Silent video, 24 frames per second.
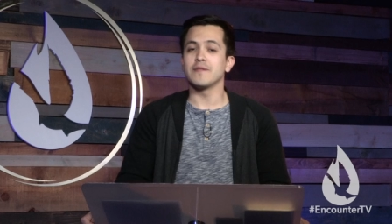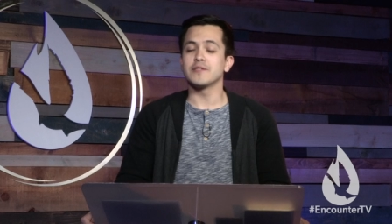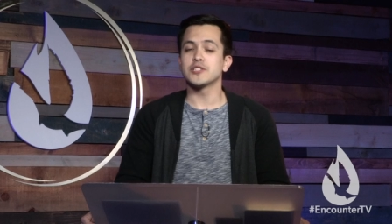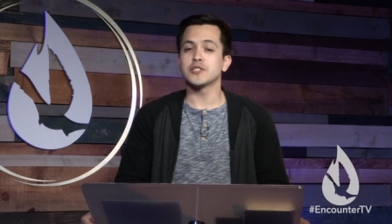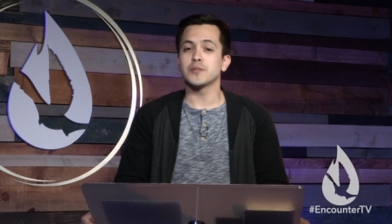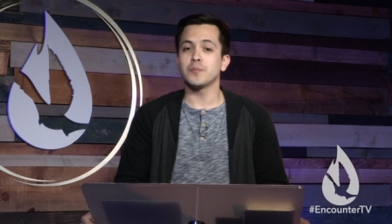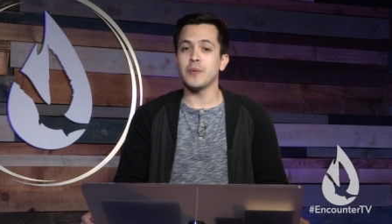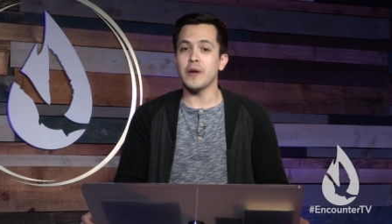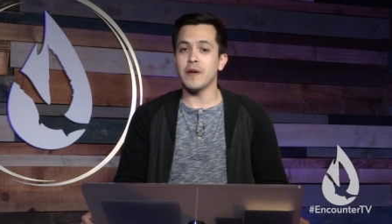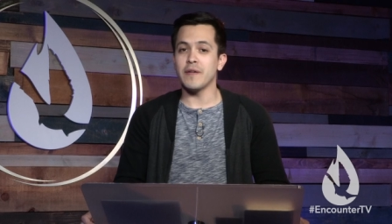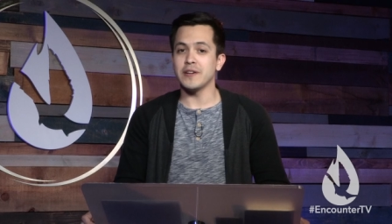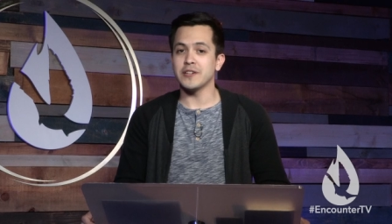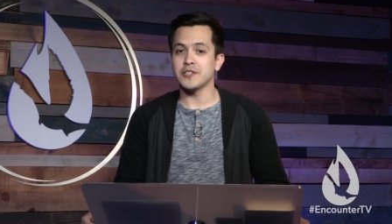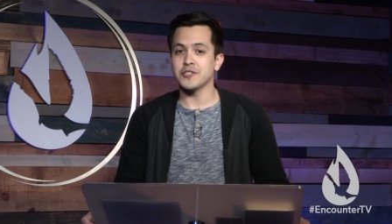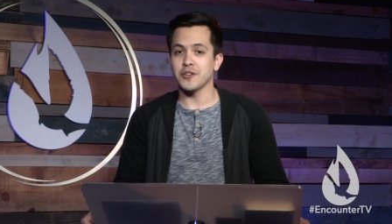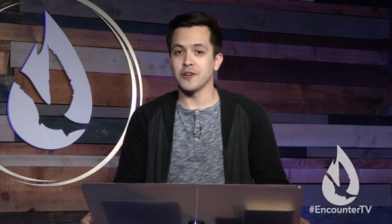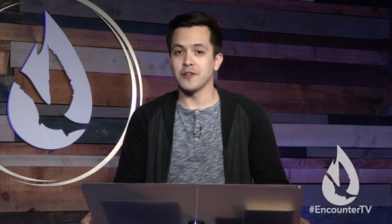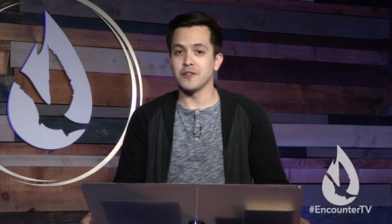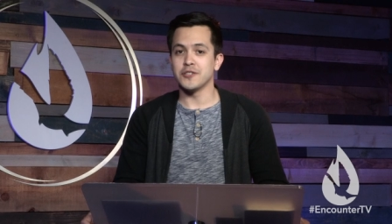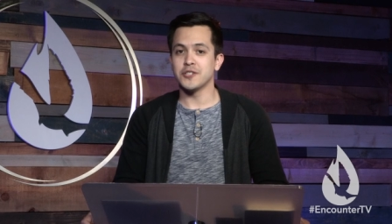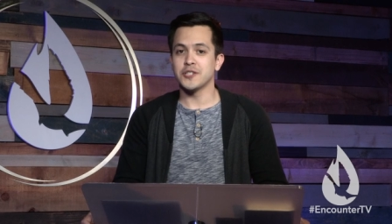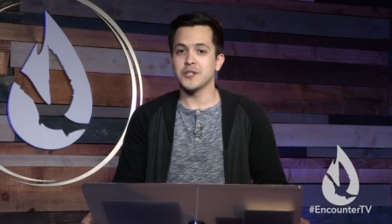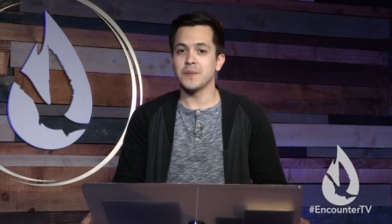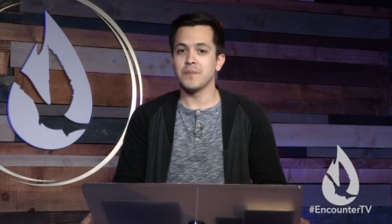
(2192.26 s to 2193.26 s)
Spirit
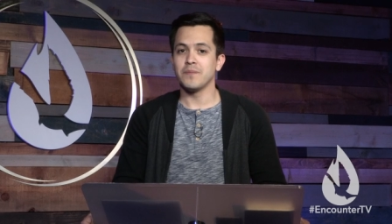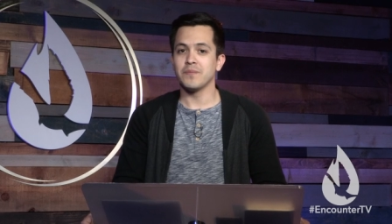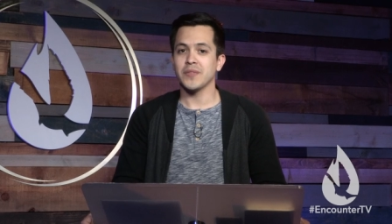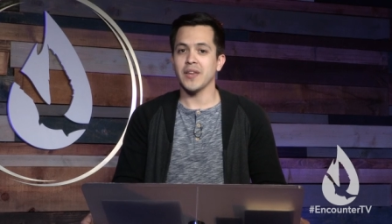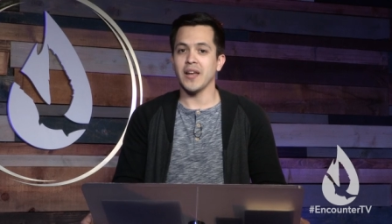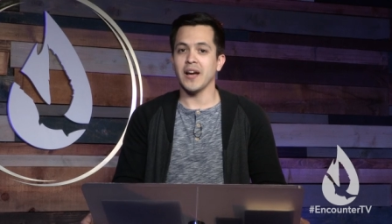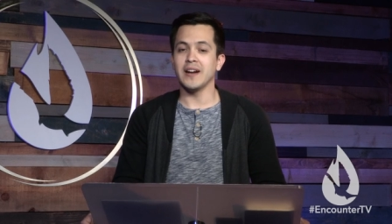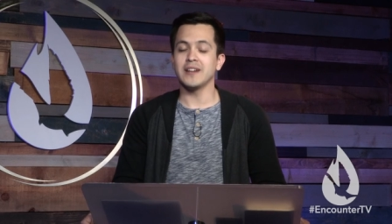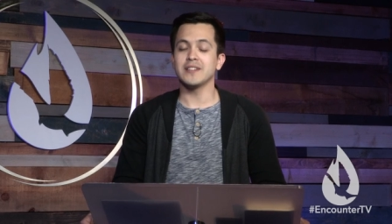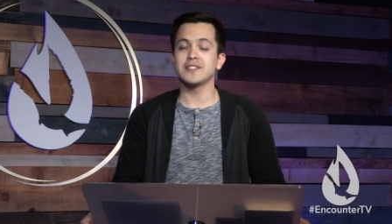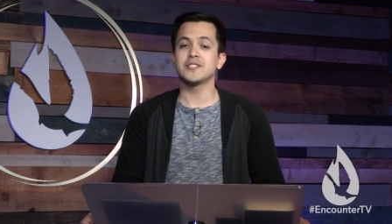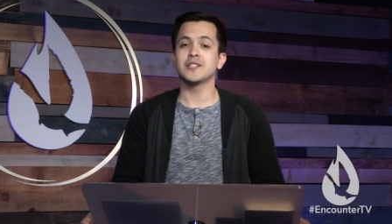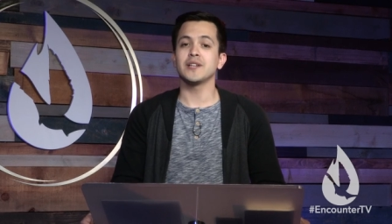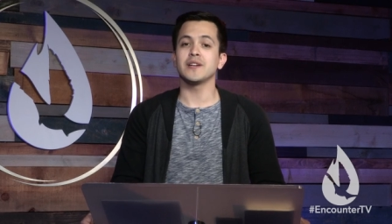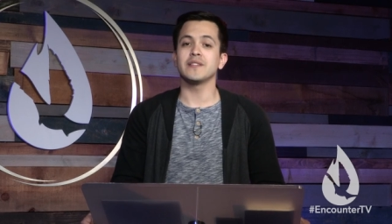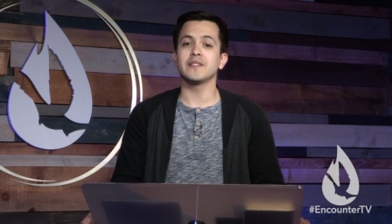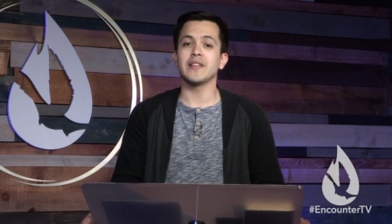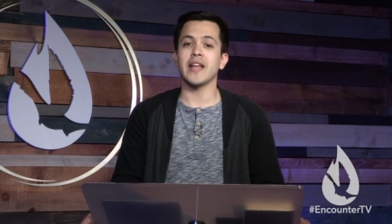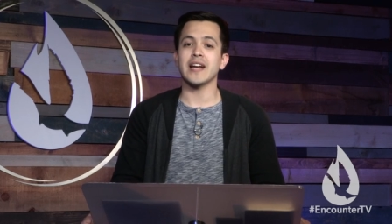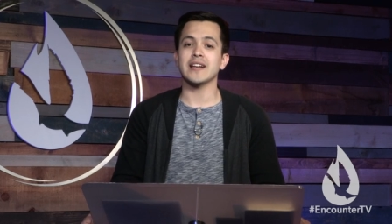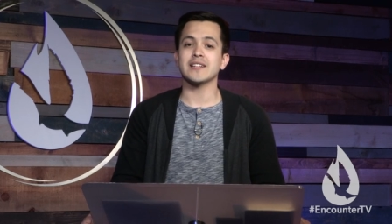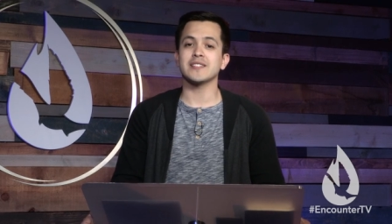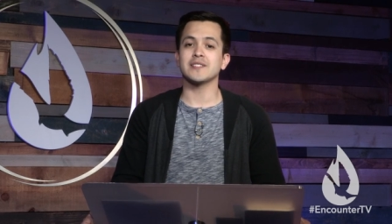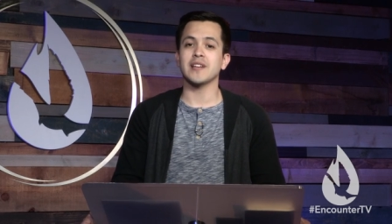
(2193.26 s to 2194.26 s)
Church. Until
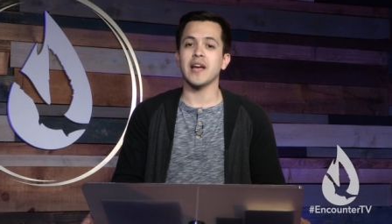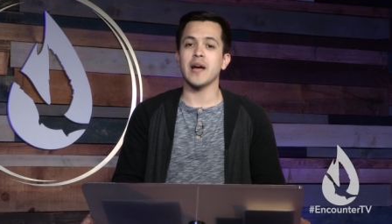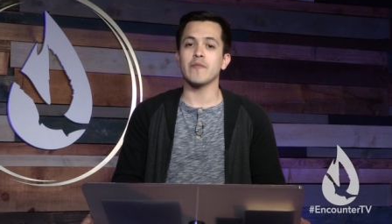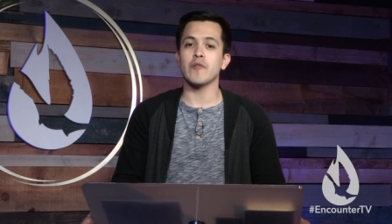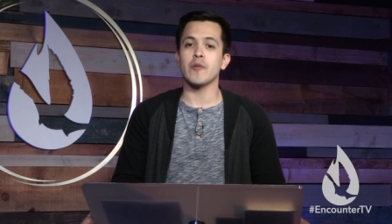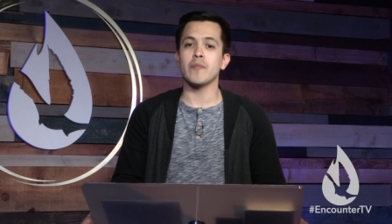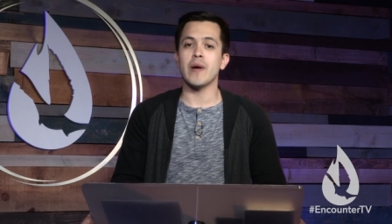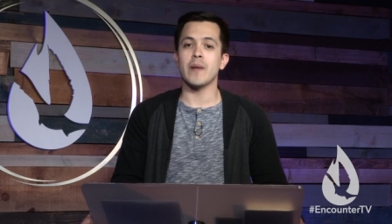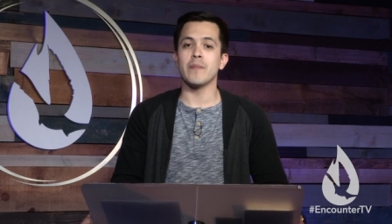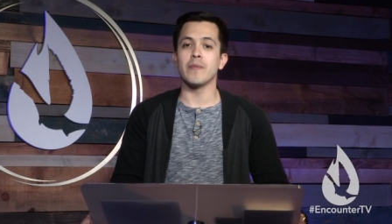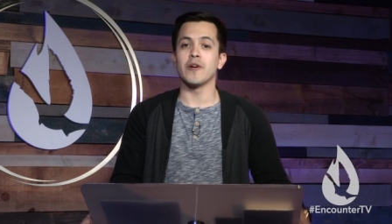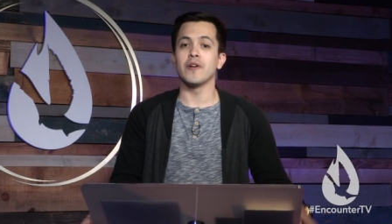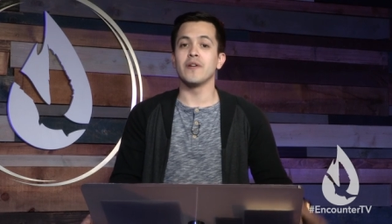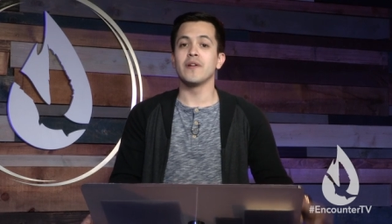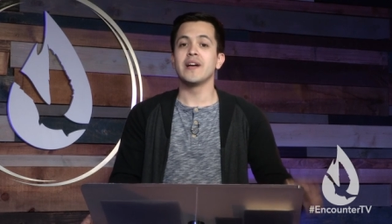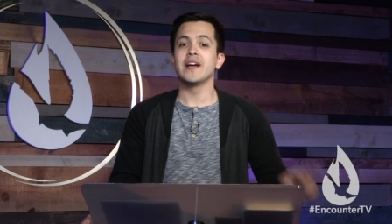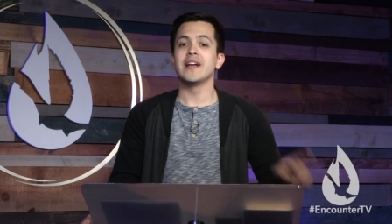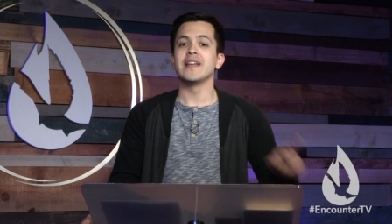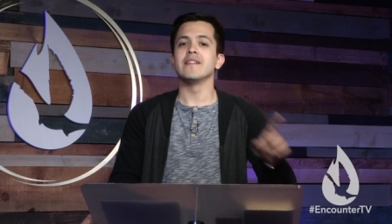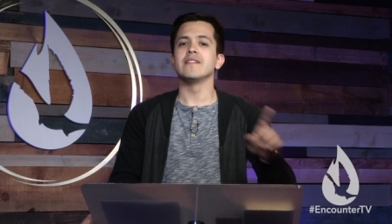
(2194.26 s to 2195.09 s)
next time, remember,